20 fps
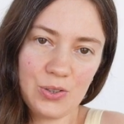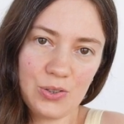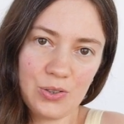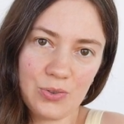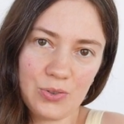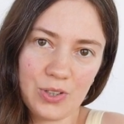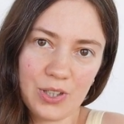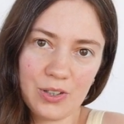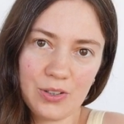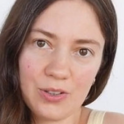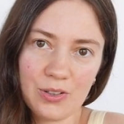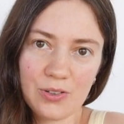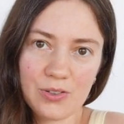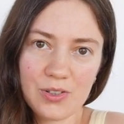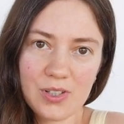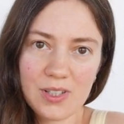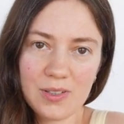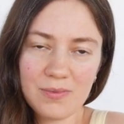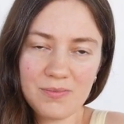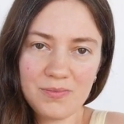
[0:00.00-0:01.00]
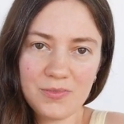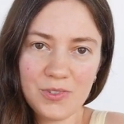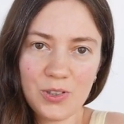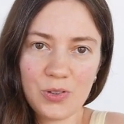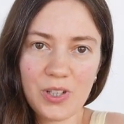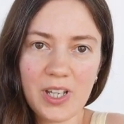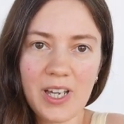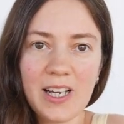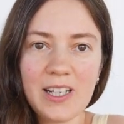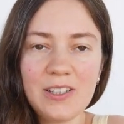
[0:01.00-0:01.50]
to the earth,
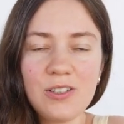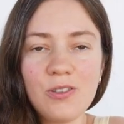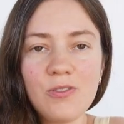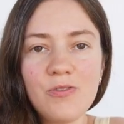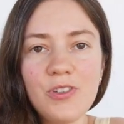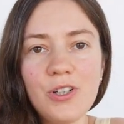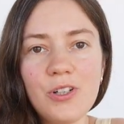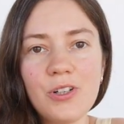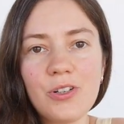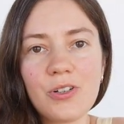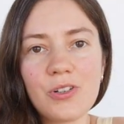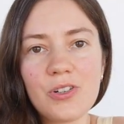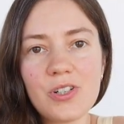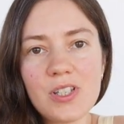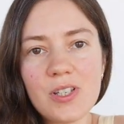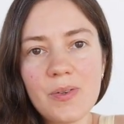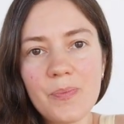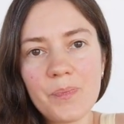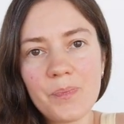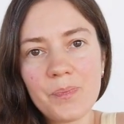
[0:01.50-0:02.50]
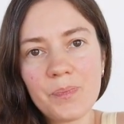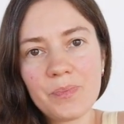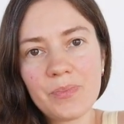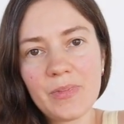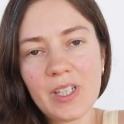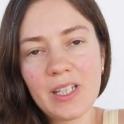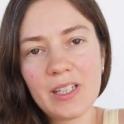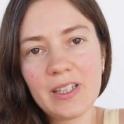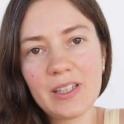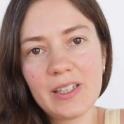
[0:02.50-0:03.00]
to the heart of the earth,
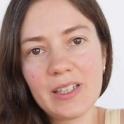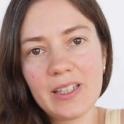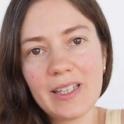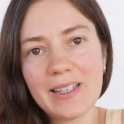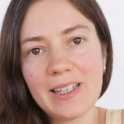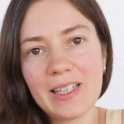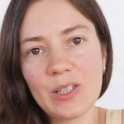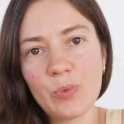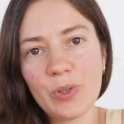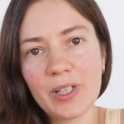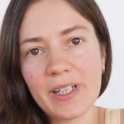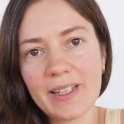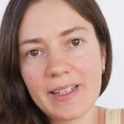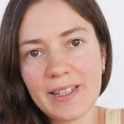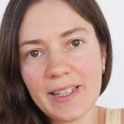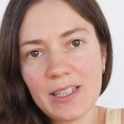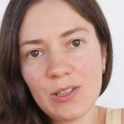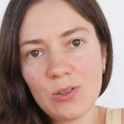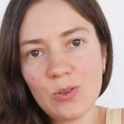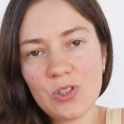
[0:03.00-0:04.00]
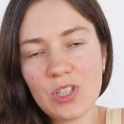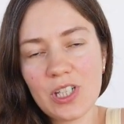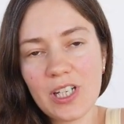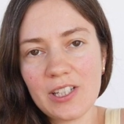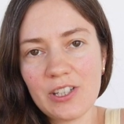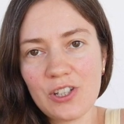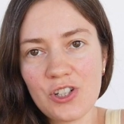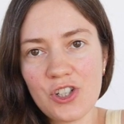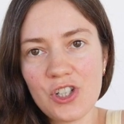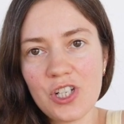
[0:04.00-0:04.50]
that we connect to its
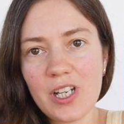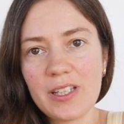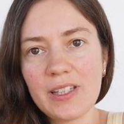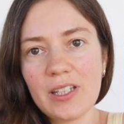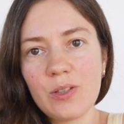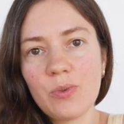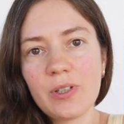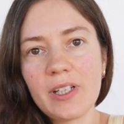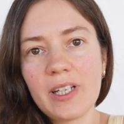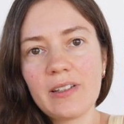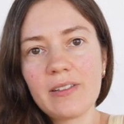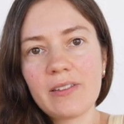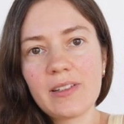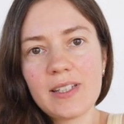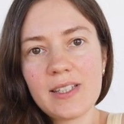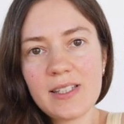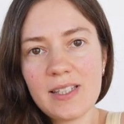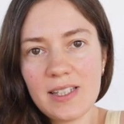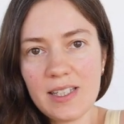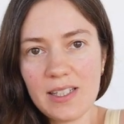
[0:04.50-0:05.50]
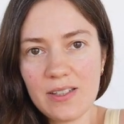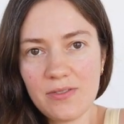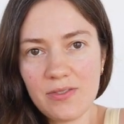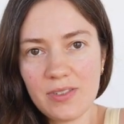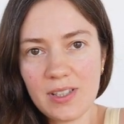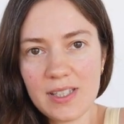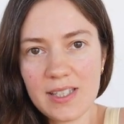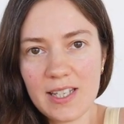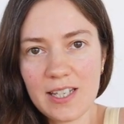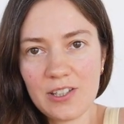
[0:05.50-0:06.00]
energy and that we can
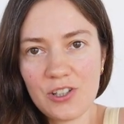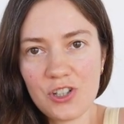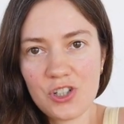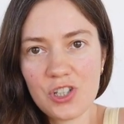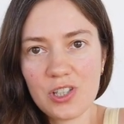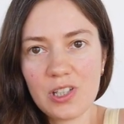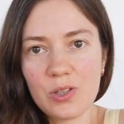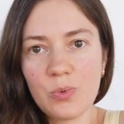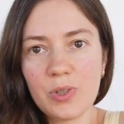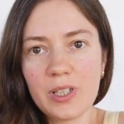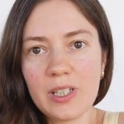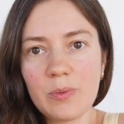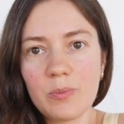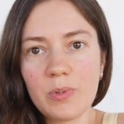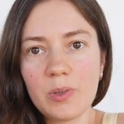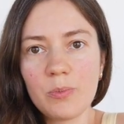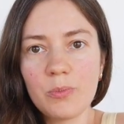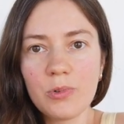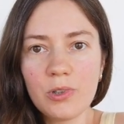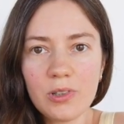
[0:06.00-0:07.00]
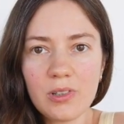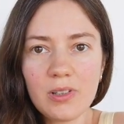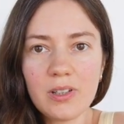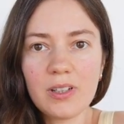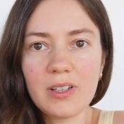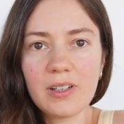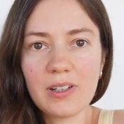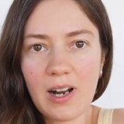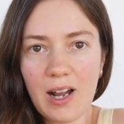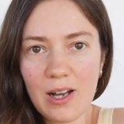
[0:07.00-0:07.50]
receive this energy, that we can be more
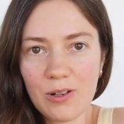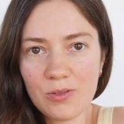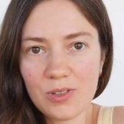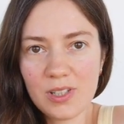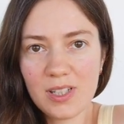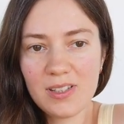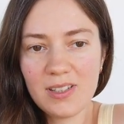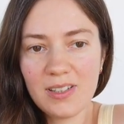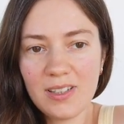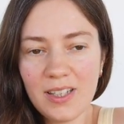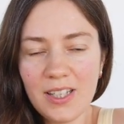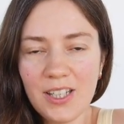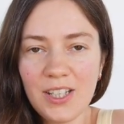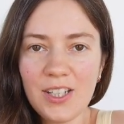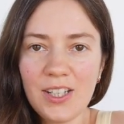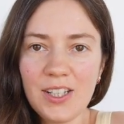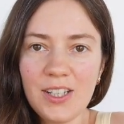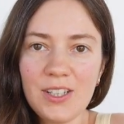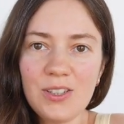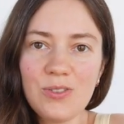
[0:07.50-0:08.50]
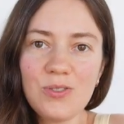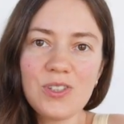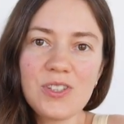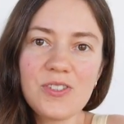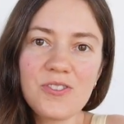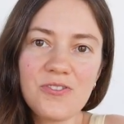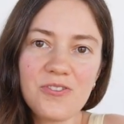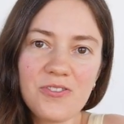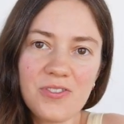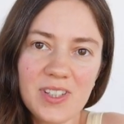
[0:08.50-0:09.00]
grounded to
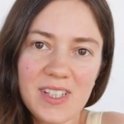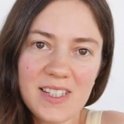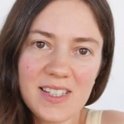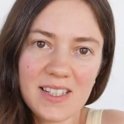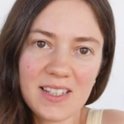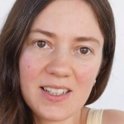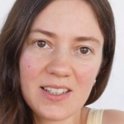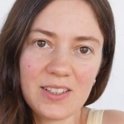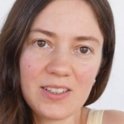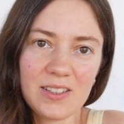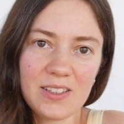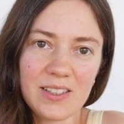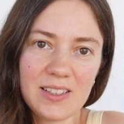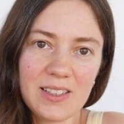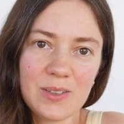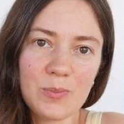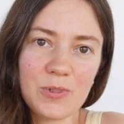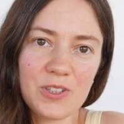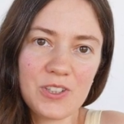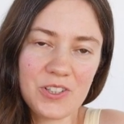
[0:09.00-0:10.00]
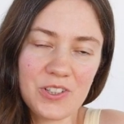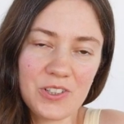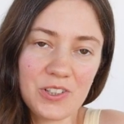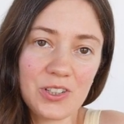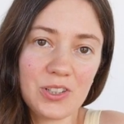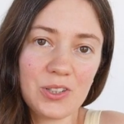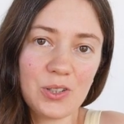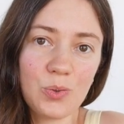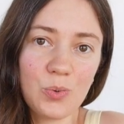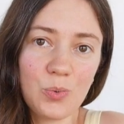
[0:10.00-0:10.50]
this physical and
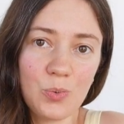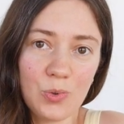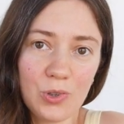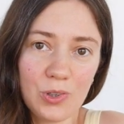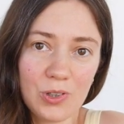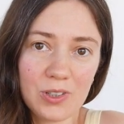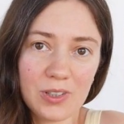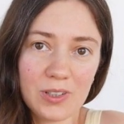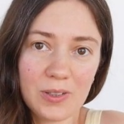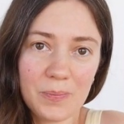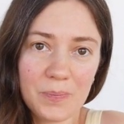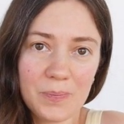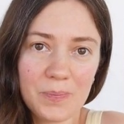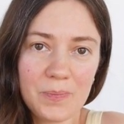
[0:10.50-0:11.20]
material world.